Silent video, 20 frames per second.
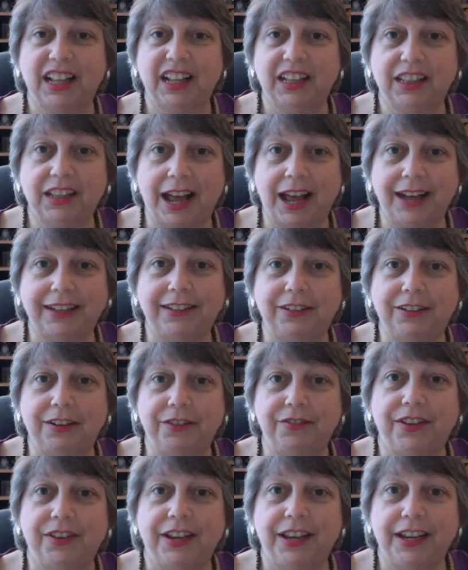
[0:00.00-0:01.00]
Lots
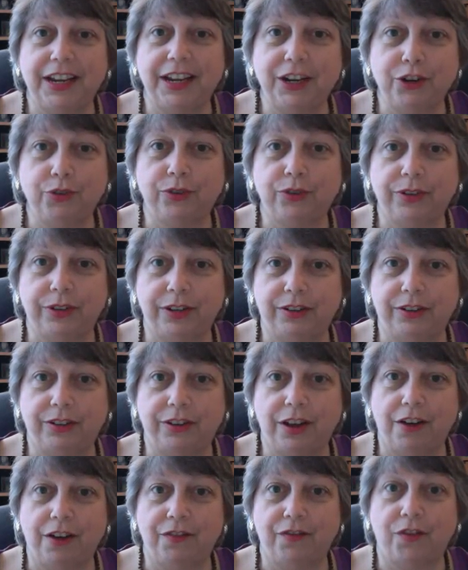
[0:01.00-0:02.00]
of interesting
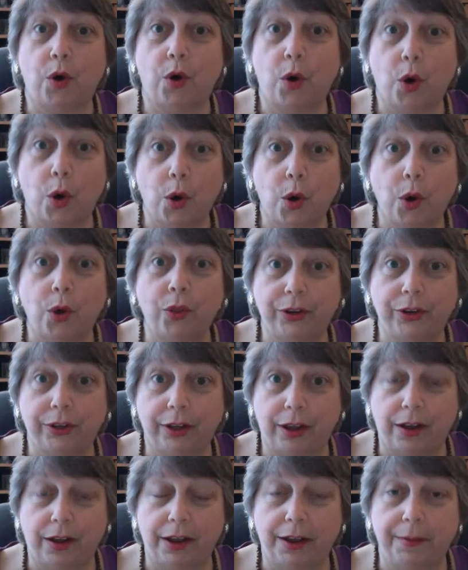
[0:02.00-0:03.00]
stuff all the
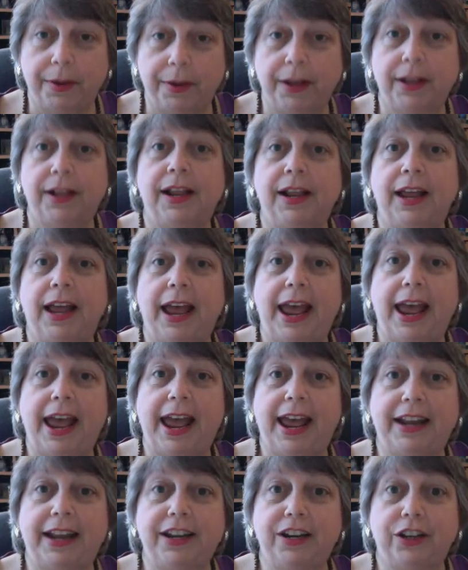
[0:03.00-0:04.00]
time,
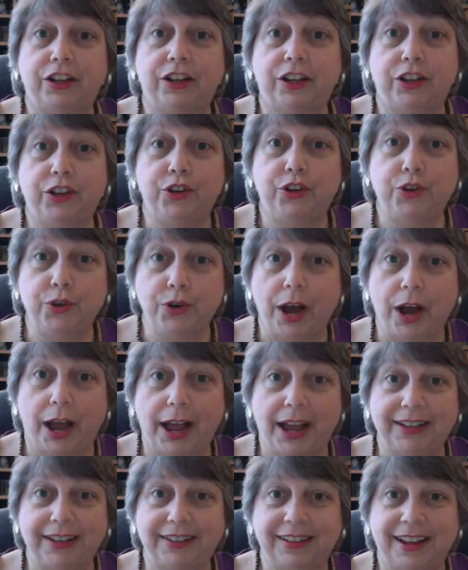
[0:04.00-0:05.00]
and you
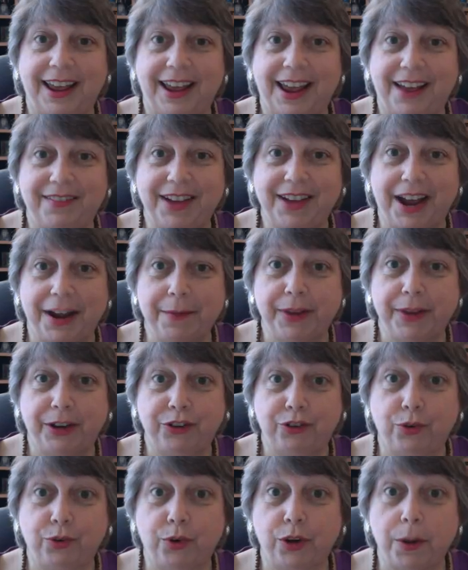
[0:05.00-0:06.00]
guys have got to make
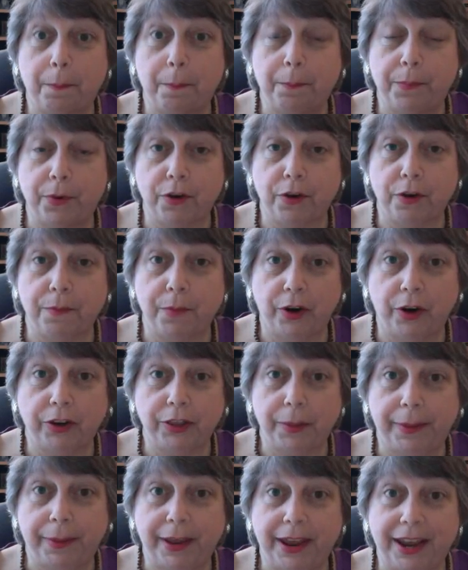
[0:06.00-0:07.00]
sure to bookmark
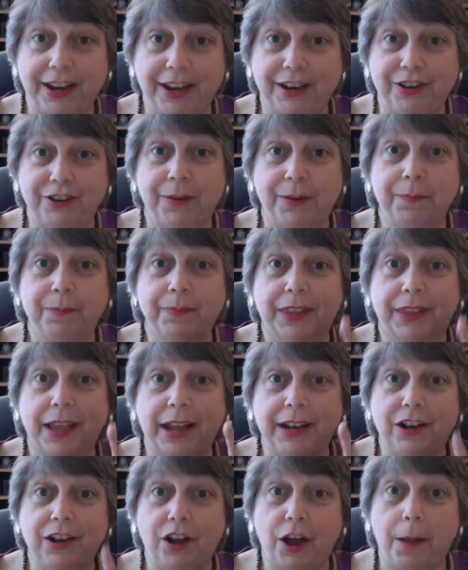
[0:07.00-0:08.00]
the page
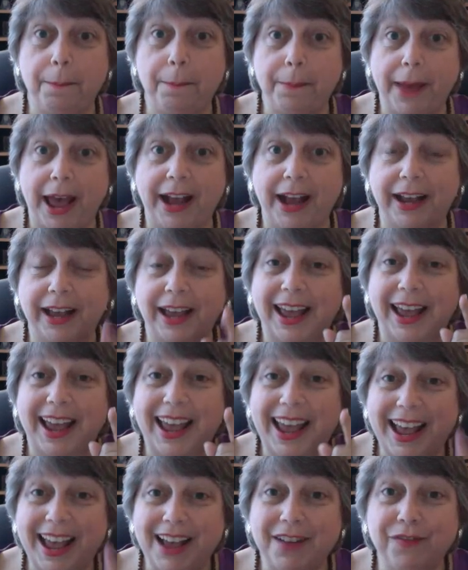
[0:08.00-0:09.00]
and come back
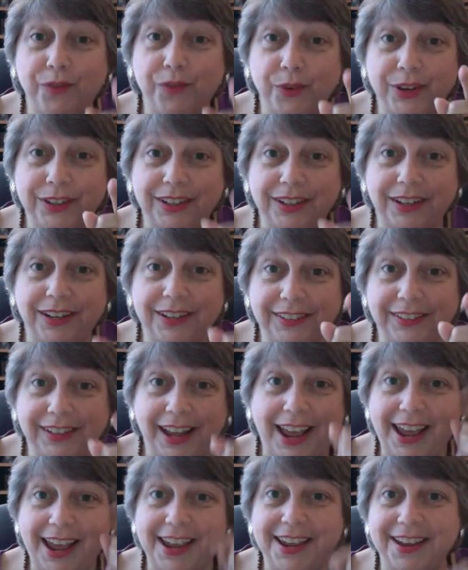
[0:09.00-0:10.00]
every single
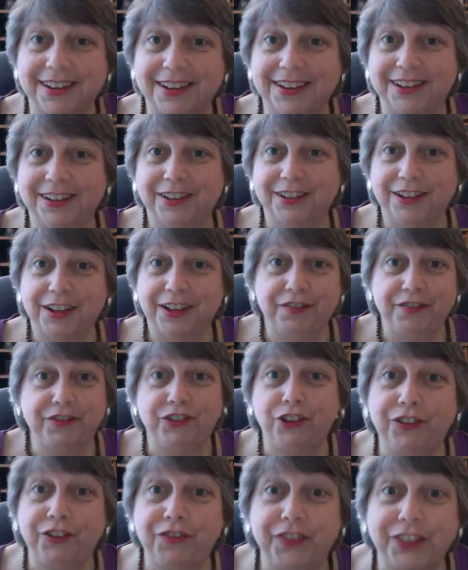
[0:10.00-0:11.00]
day, if
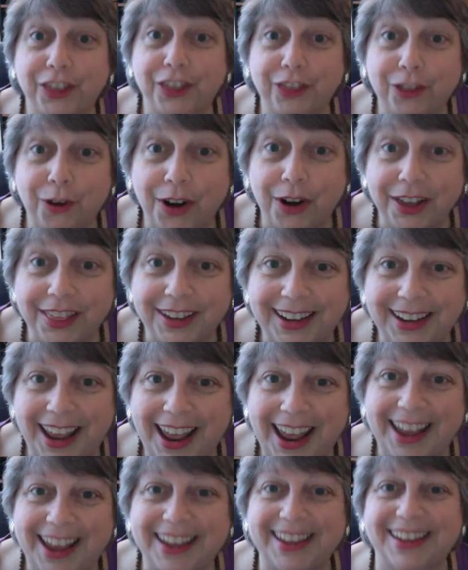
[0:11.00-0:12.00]
just for the thought of the
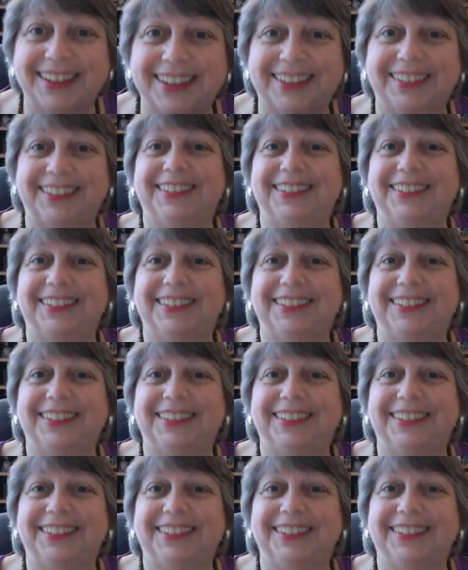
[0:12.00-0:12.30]
day.